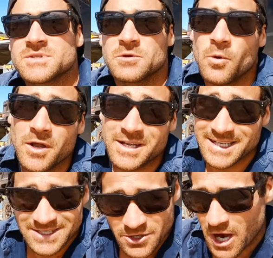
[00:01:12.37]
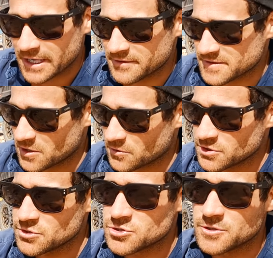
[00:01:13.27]
So what ignited this whole
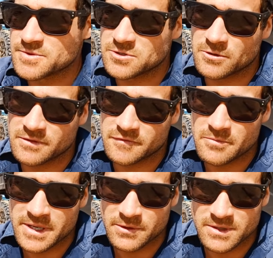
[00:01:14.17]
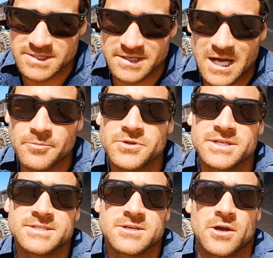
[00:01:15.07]
YouTube story for me was a couple of
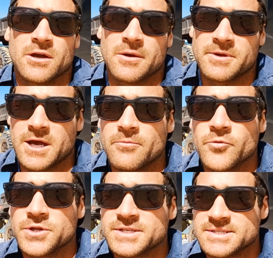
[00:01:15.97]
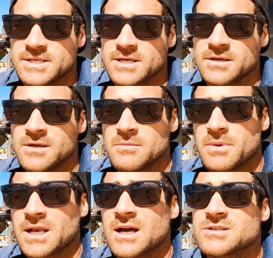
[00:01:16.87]
years ago, I became really sick.
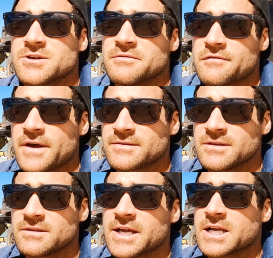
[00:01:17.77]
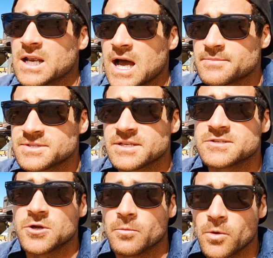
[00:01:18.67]
My lungs got infected, they collapsed, they
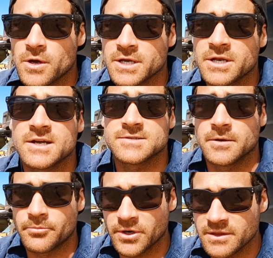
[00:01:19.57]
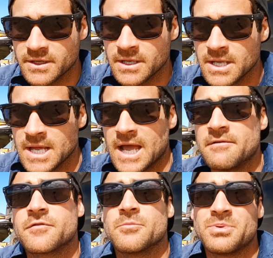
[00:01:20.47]
stopped working, I stopped breathing.
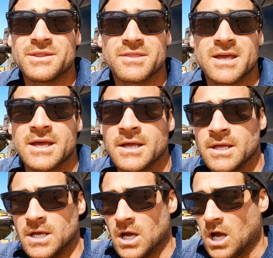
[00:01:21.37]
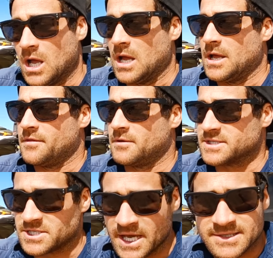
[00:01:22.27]
And for a bit there
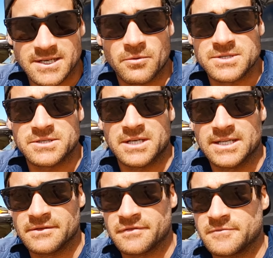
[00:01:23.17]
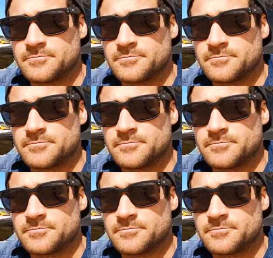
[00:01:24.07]
was a chance that I wasn't gonna live.